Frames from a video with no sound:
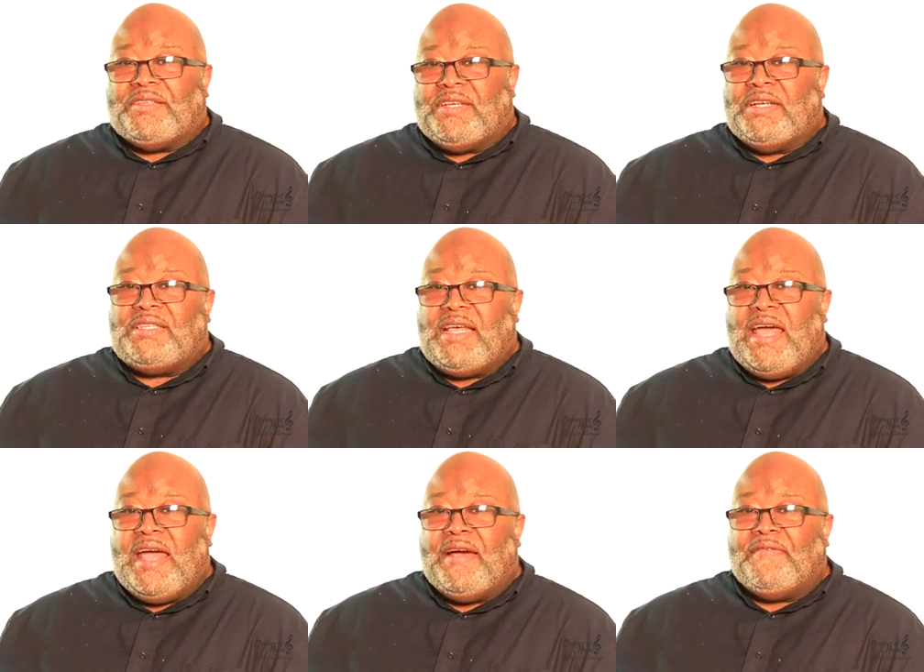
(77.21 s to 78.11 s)
it's good to
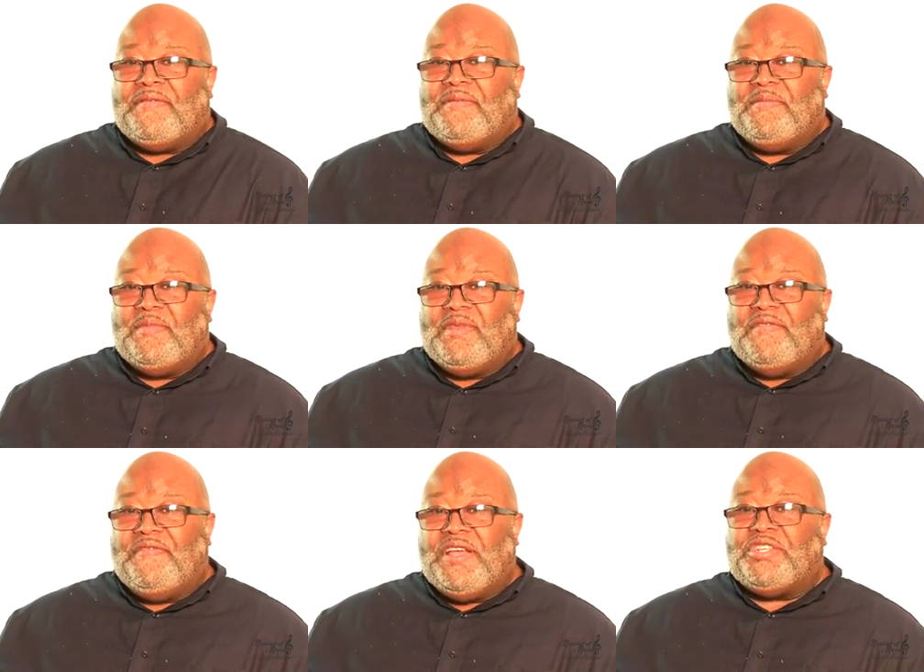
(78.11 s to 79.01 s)
have
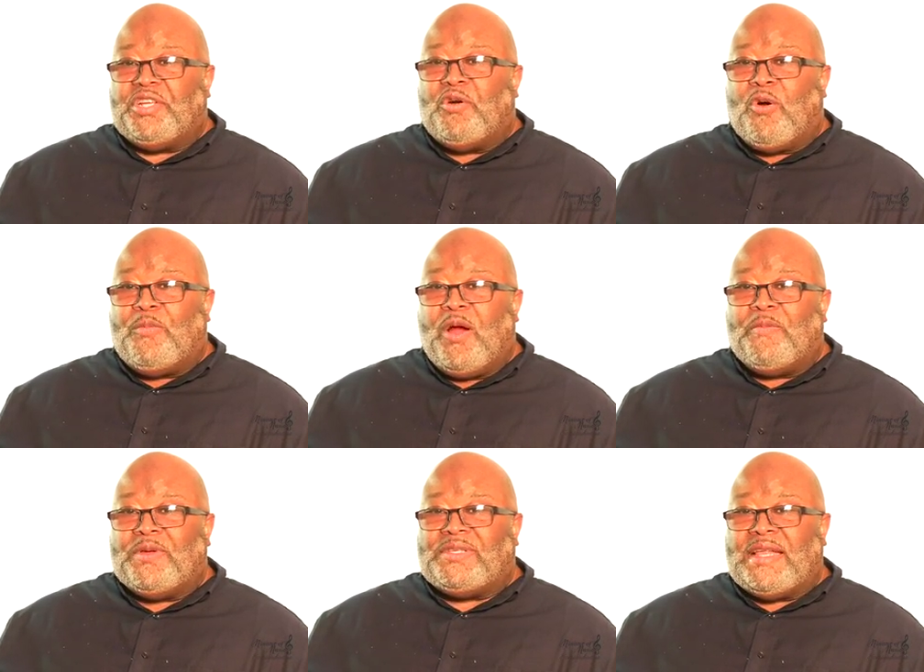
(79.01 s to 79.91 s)
vision or
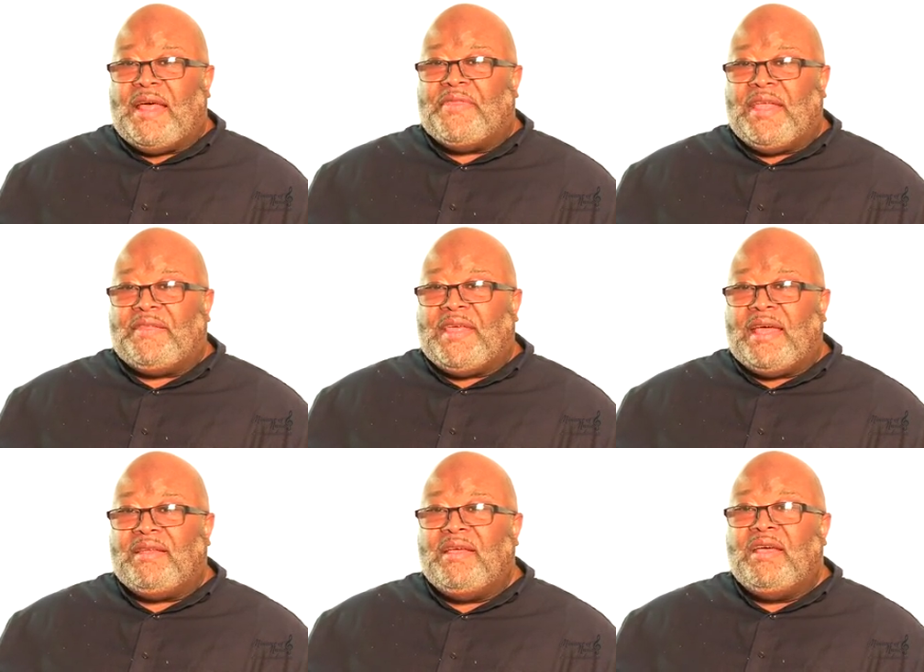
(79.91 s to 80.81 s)
purpose, and I think
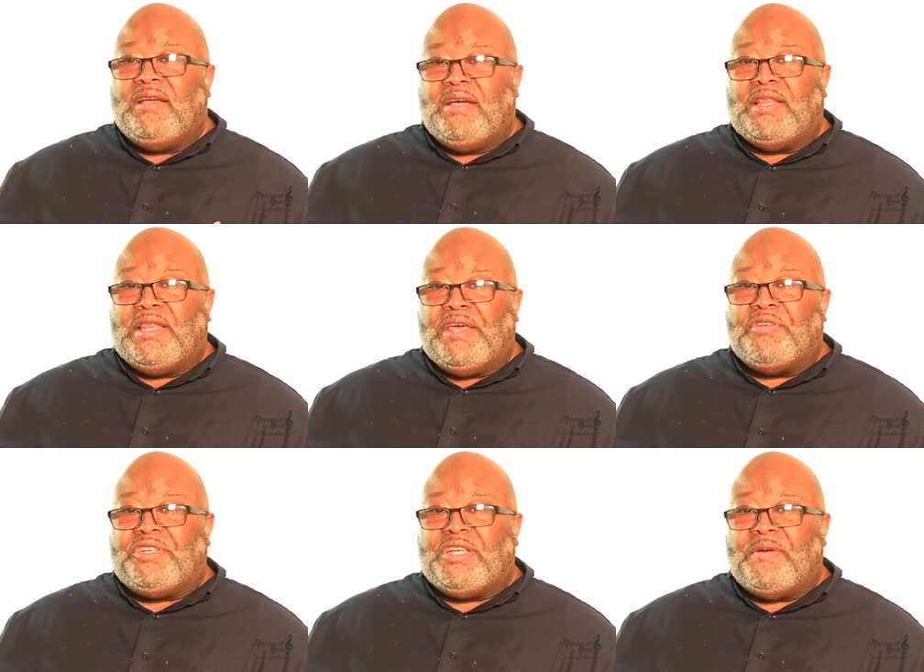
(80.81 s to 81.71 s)
that good
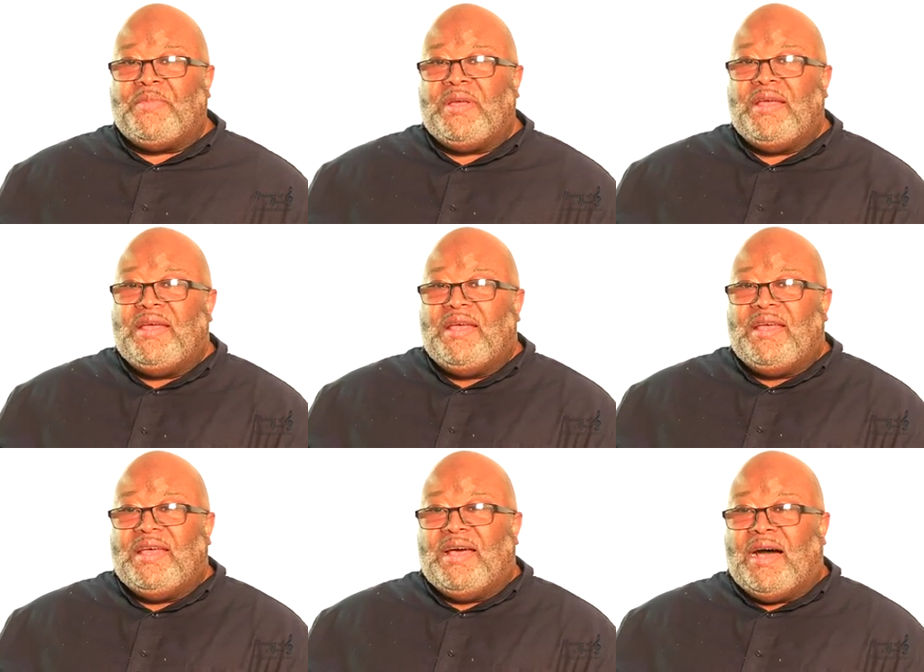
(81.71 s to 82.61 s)
leadership
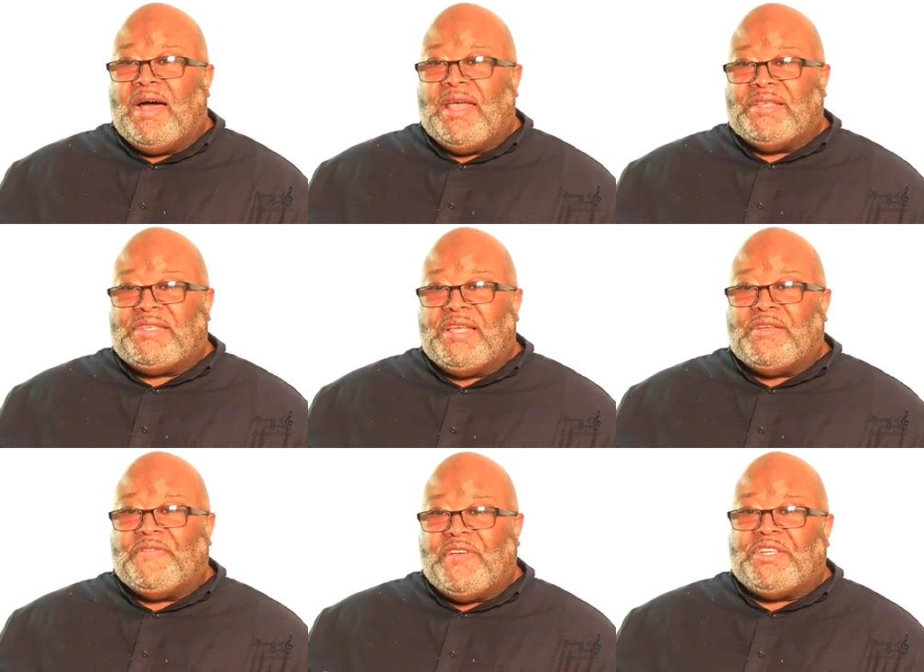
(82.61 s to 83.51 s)
uh,
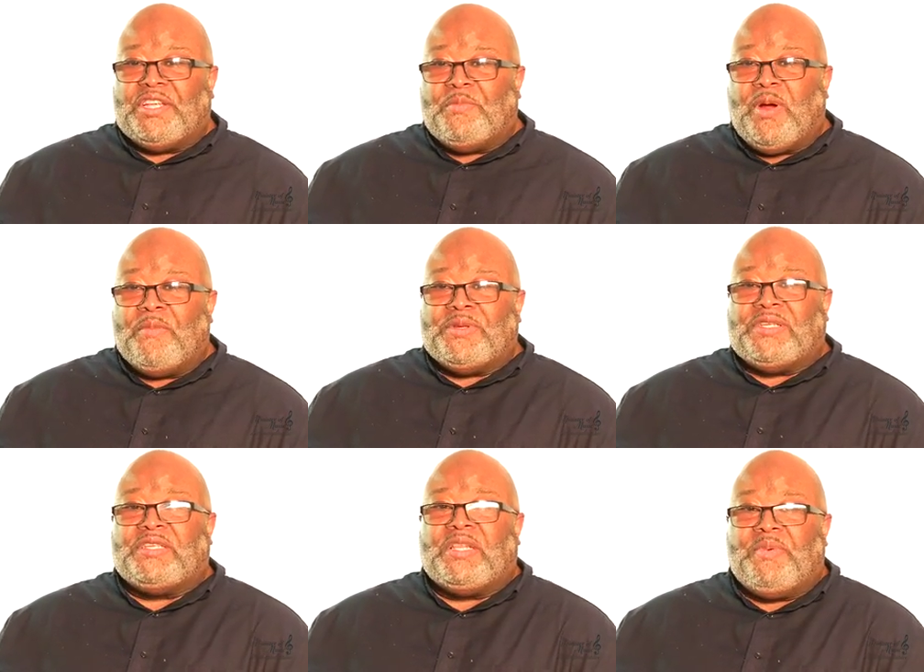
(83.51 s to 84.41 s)
instills vision and purpose
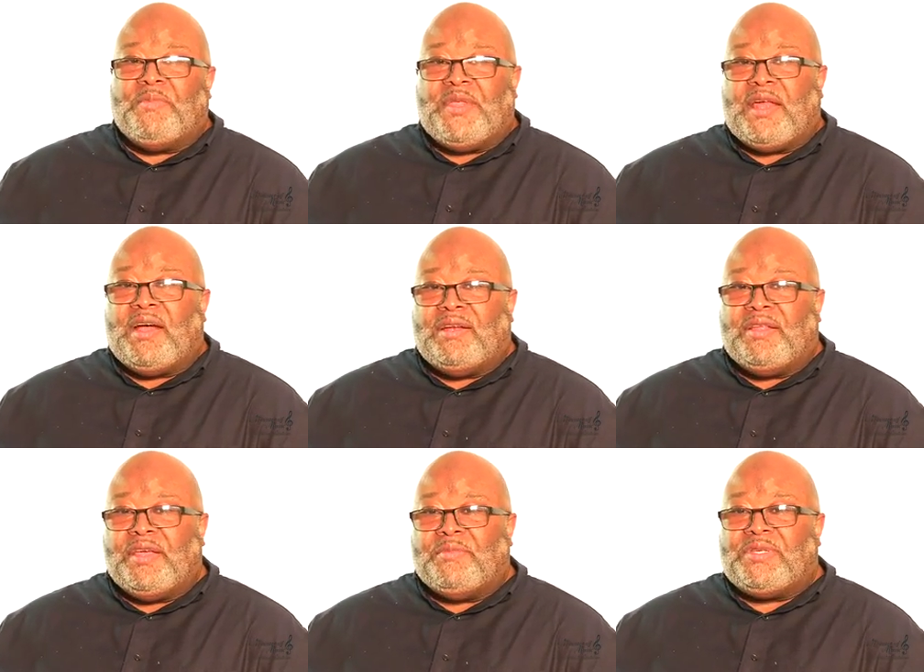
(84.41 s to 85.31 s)
into the people that are under
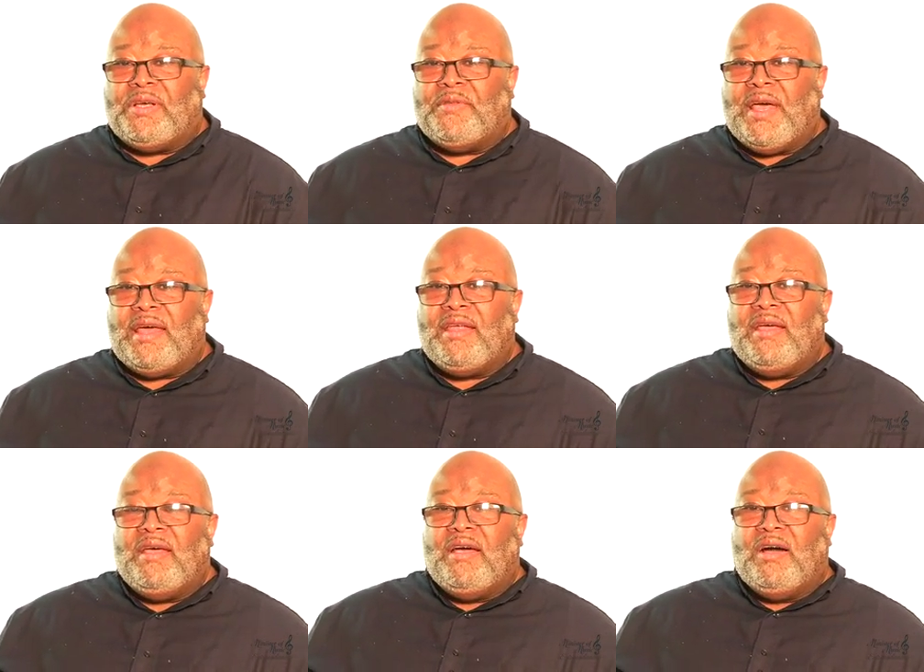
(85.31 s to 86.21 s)
them so that
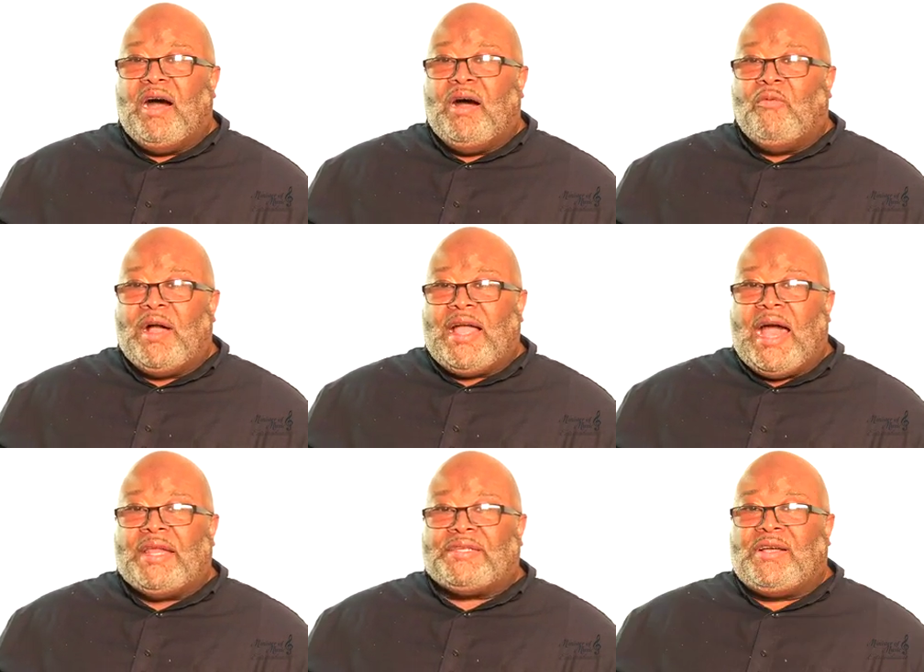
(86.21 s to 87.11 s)
uh, what
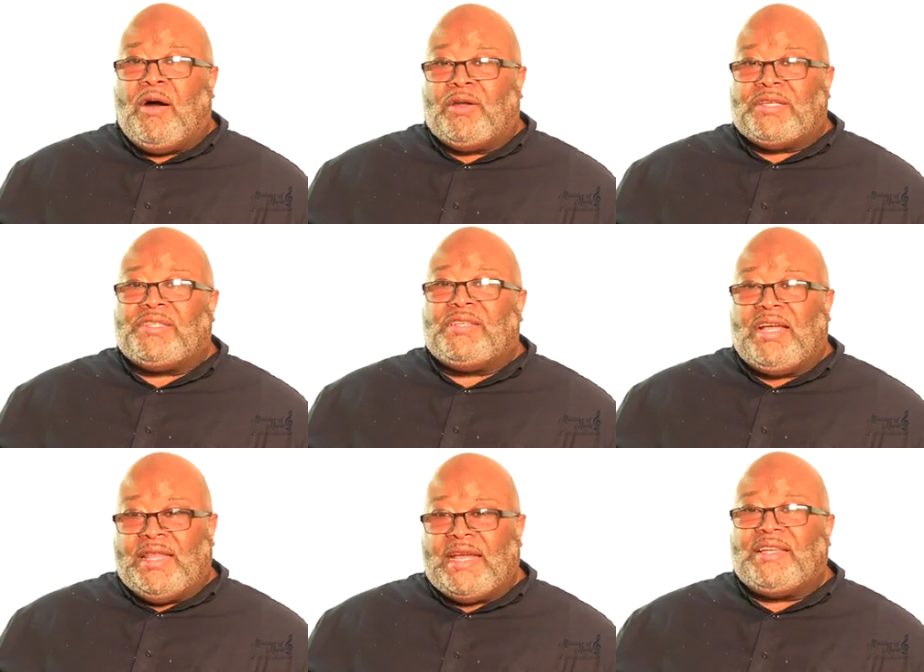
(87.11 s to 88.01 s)
God has called us
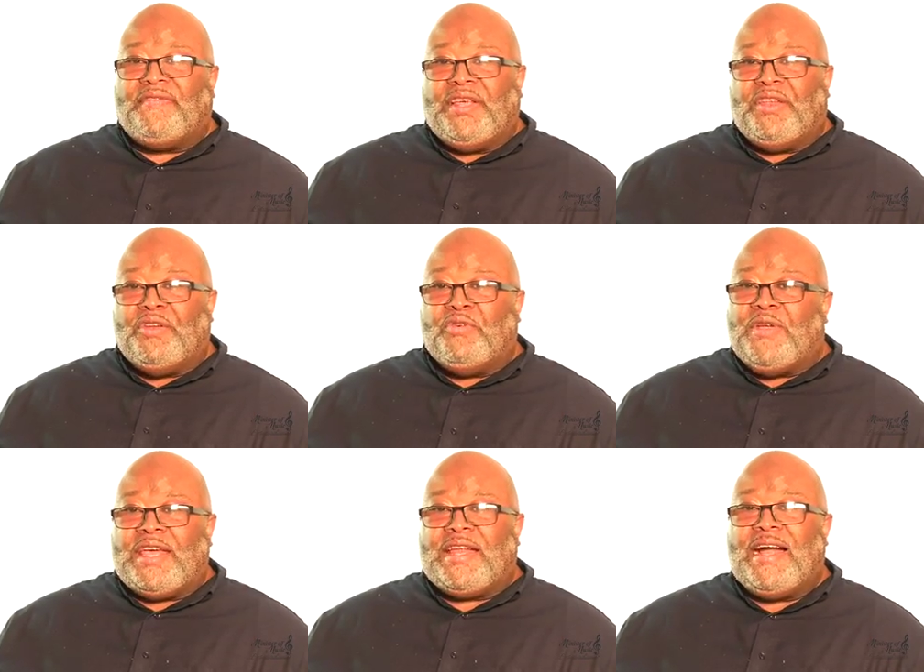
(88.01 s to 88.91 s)
collectively to do, we
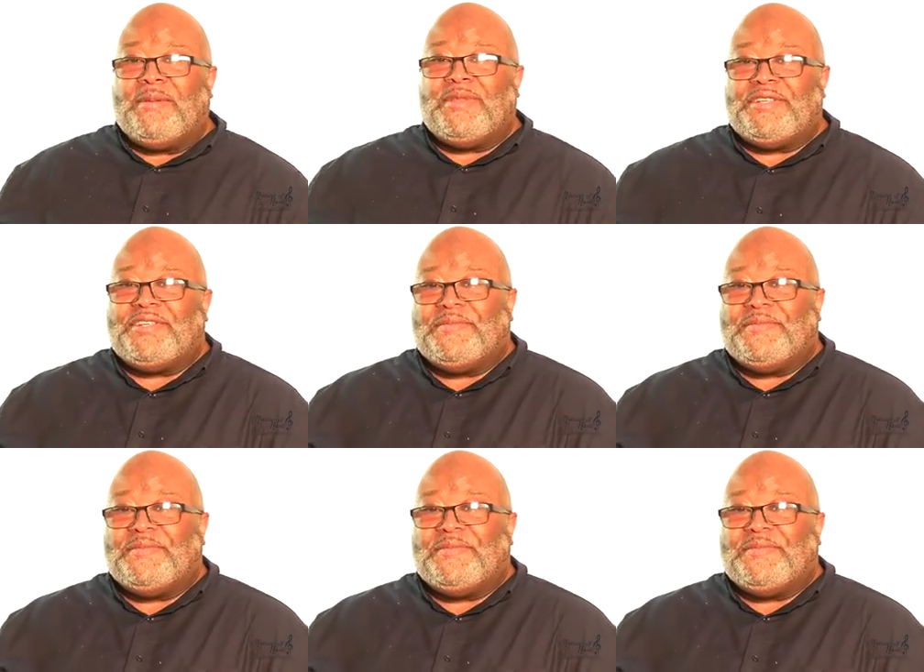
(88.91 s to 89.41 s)
can accomplish.